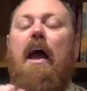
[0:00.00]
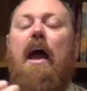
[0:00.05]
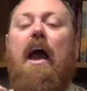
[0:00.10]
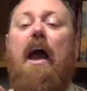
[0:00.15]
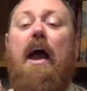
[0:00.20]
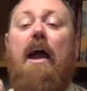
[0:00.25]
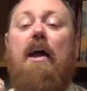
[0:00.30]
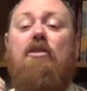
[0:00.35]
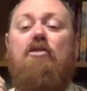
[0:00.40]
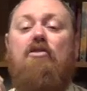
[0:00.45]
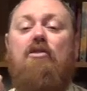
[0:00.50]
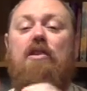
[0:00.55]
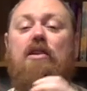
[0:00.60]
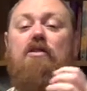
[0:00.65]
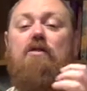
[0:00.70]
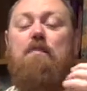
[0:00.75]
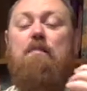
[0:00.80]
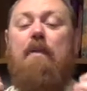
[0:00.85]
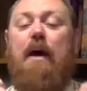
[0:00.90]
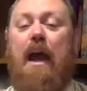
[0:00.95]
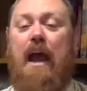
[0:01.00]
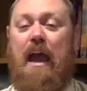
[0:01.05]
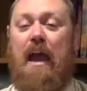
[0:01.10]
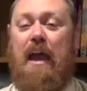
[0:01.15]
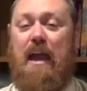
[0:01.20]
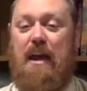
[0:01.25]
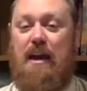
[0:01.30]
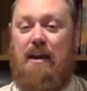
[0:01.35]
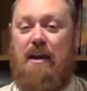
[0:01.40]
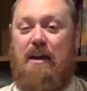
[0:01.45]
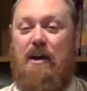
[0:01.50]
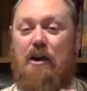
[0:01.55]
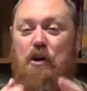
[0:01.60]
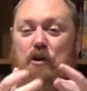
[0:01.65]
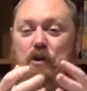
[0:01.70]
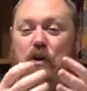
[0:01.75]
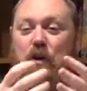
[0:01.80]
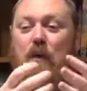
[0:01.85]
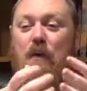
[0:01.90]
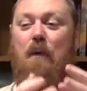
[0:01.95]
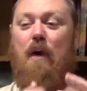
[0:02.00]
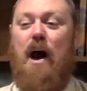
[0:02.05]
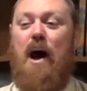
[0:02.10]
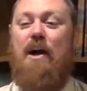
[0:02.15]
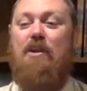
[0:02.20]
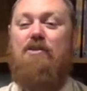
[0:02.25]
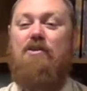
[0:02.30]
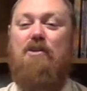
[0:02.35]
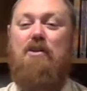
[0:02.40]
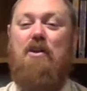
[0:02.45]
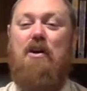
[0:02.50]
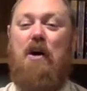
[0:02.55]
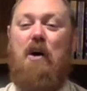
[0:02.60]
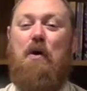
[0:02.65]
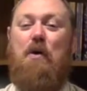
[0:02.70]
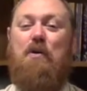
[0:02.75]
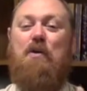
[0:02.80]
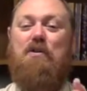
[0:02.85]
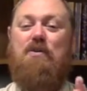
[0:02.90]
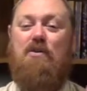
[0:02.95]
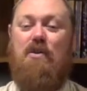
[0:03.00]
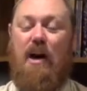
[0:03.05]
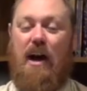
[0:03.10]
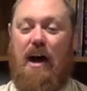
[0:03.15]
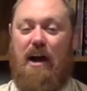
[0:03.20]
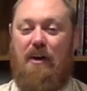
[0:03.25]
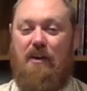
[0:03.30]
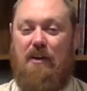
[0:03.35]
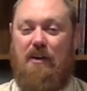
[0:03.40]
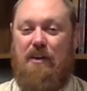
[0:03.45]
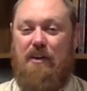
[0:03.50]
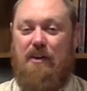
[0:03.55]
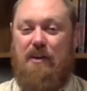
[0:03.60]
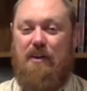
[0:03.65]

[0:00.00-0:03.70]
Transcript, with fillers: And she's paid to watch her own child.